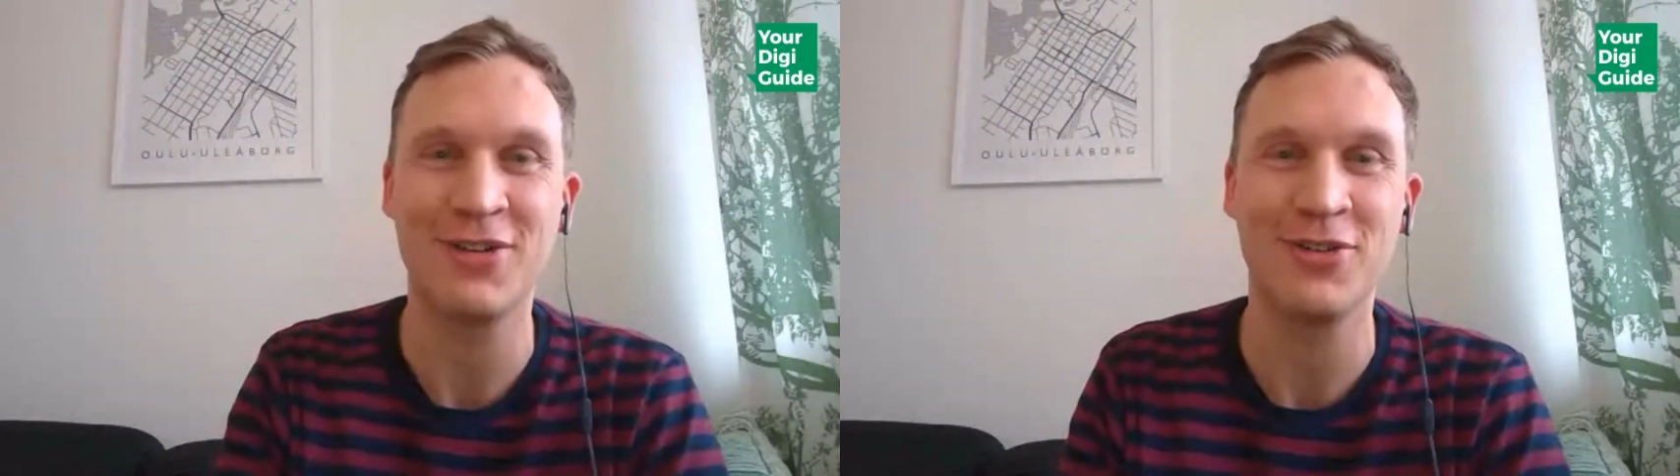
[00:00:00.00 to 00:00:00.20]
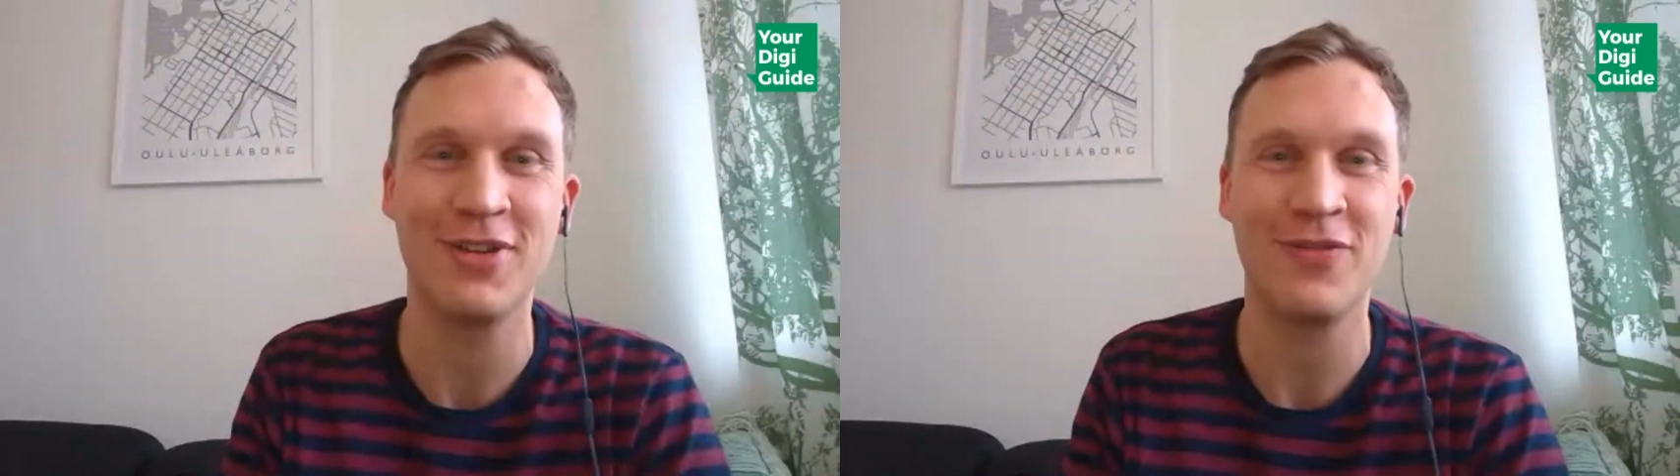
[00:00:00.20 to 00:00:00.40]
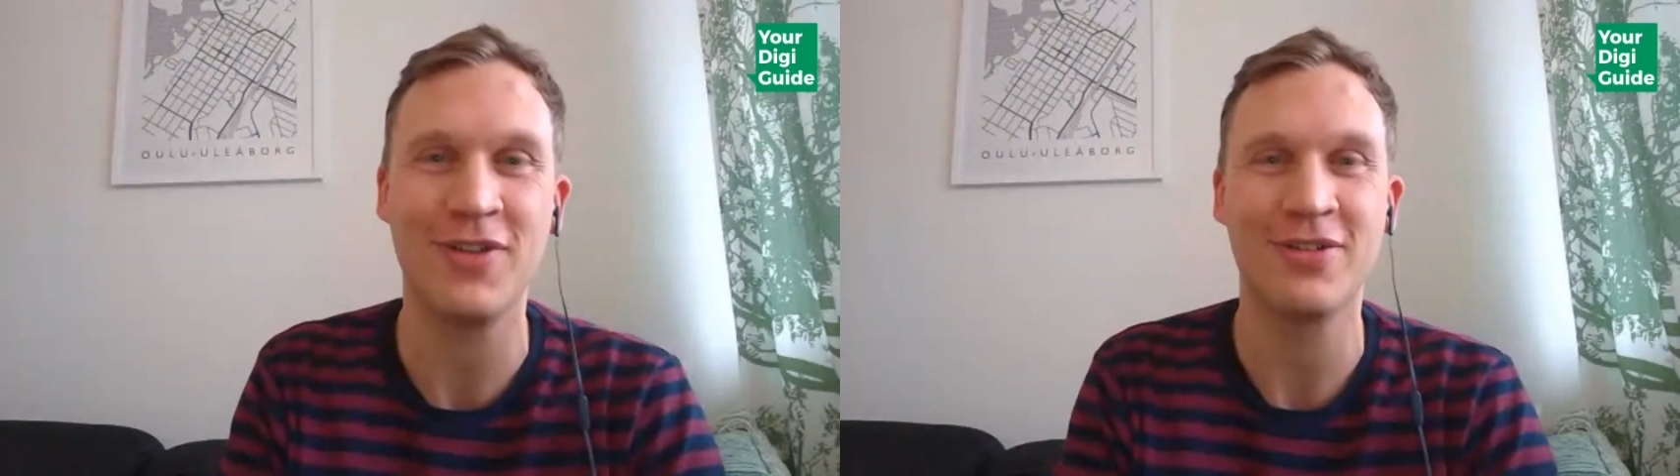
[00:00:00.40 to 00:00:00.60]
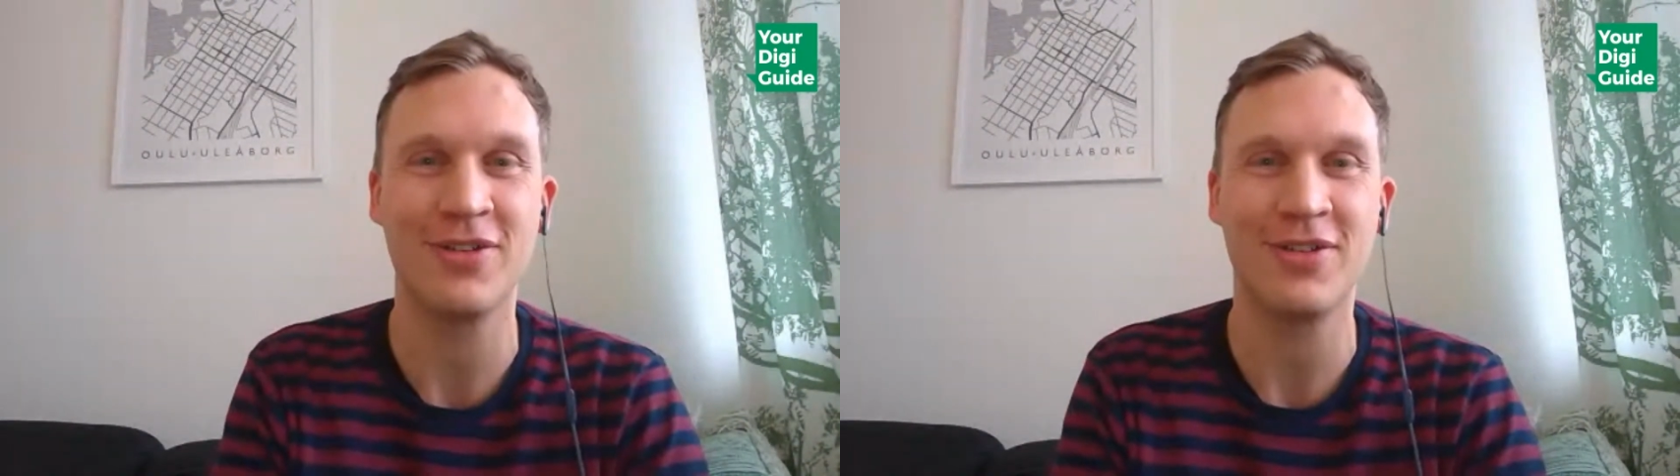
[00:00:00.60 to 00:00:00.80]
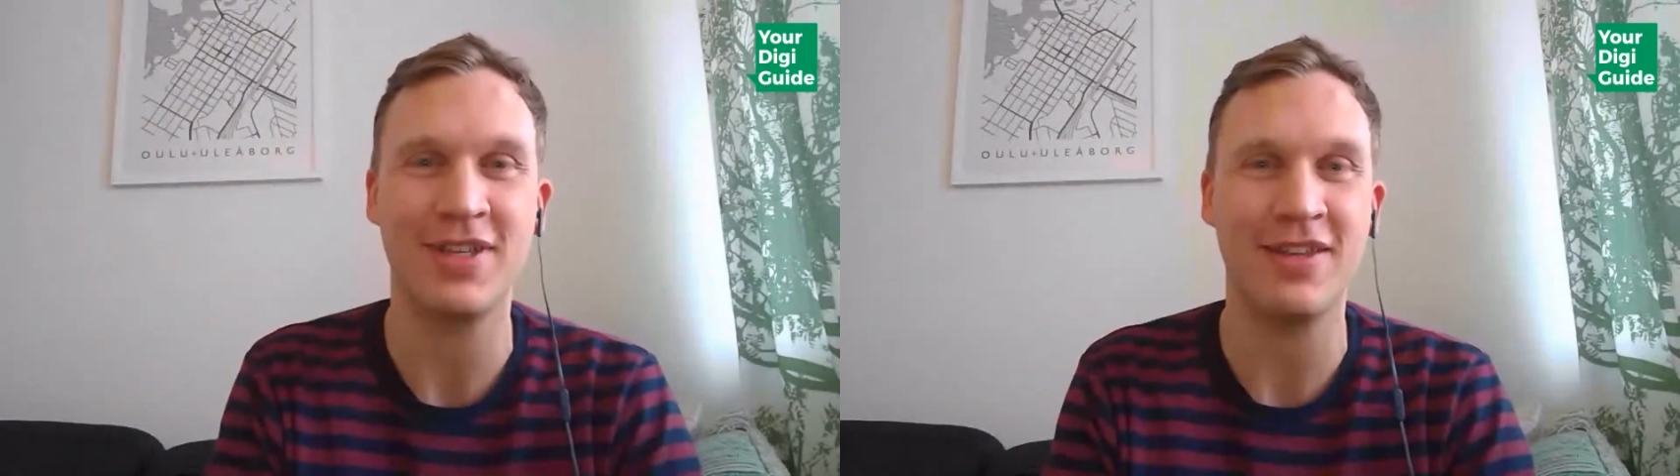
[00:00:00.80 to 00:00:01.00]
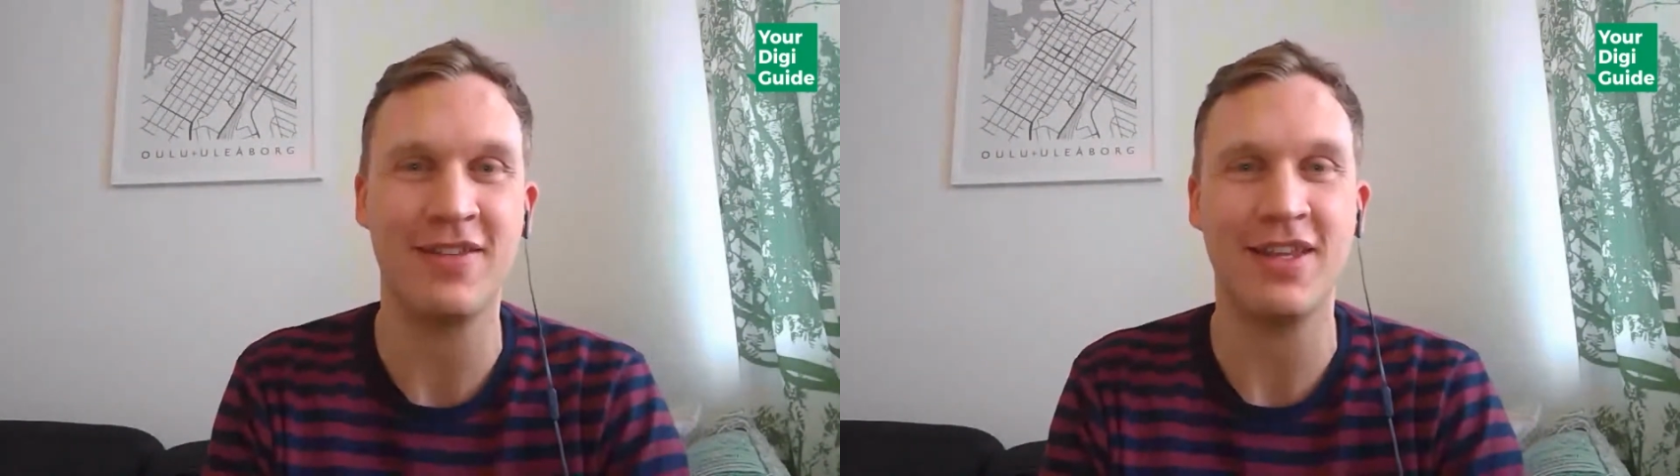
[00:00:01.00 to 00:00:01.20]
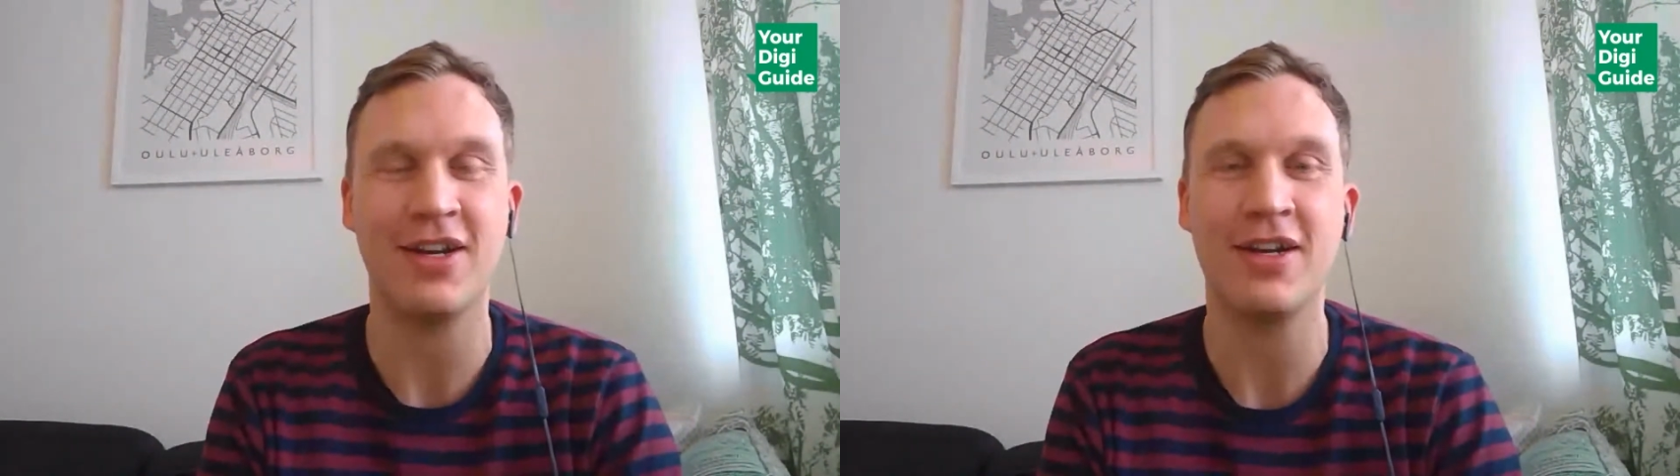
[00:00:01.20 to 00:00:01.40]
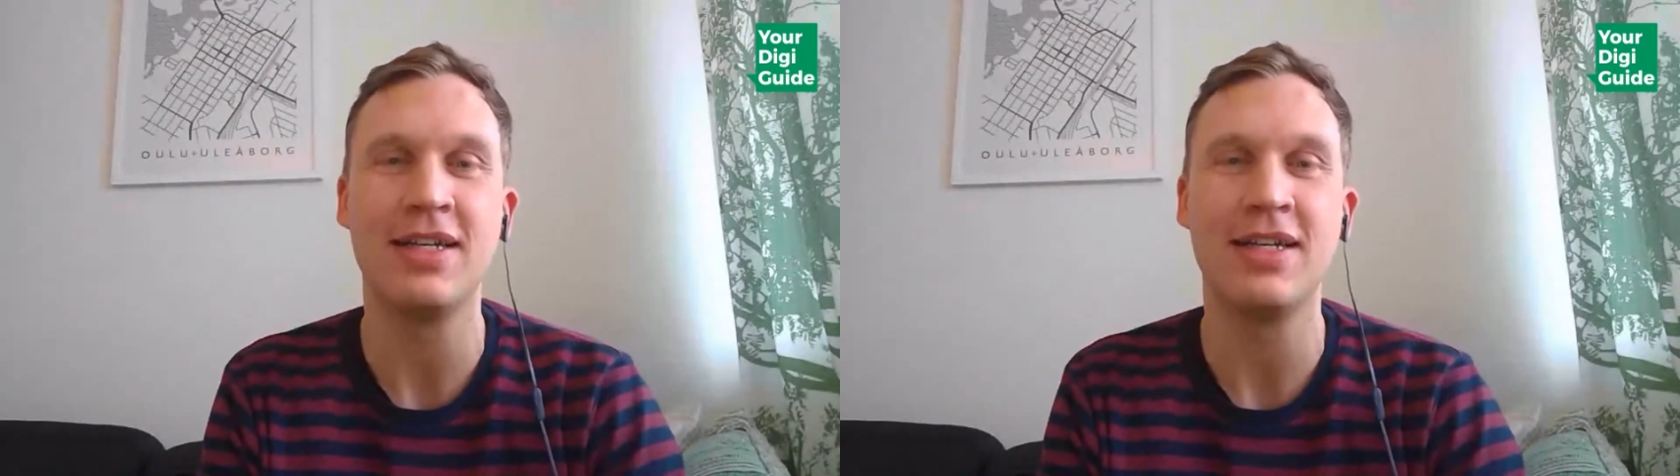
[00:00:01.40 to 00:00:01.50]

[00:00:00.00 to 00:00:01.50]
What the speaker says: difficulties there.